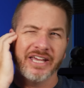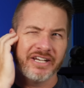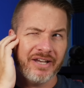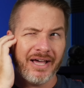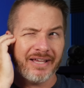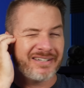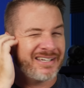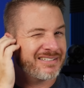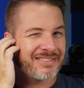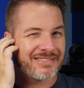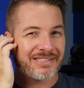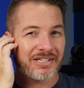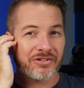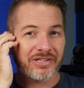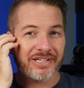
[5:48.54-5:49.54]
and not
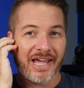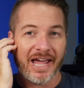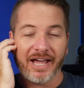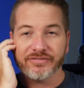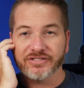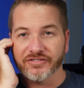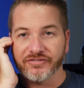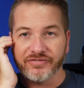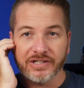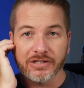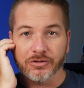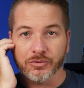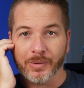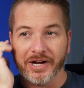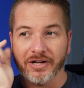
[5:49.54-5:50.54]
necessarily have to
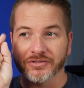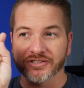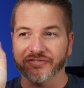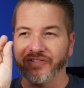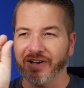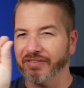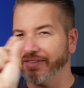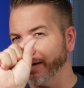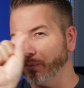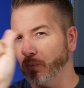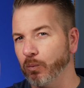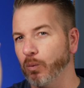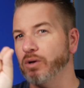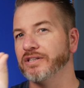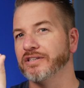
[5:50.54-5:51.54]
feel around to find that
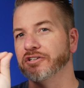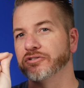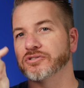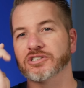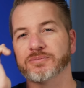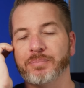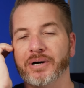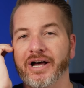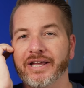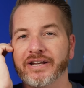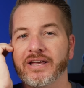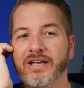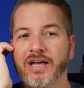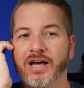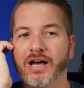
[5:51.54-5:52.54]
one little
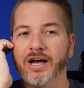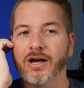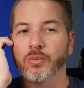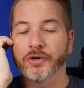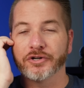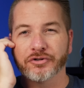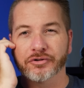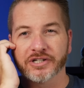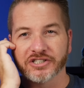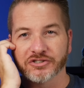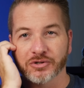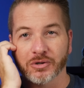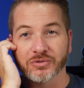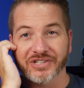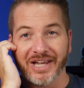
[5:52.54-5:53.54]
spot uh, where your
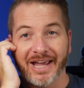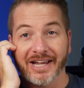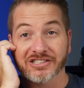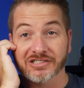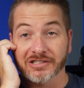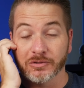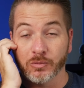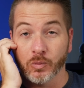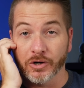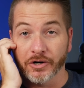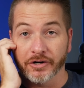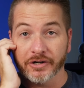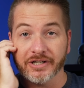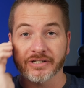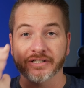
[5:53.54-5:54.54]
controls actually work.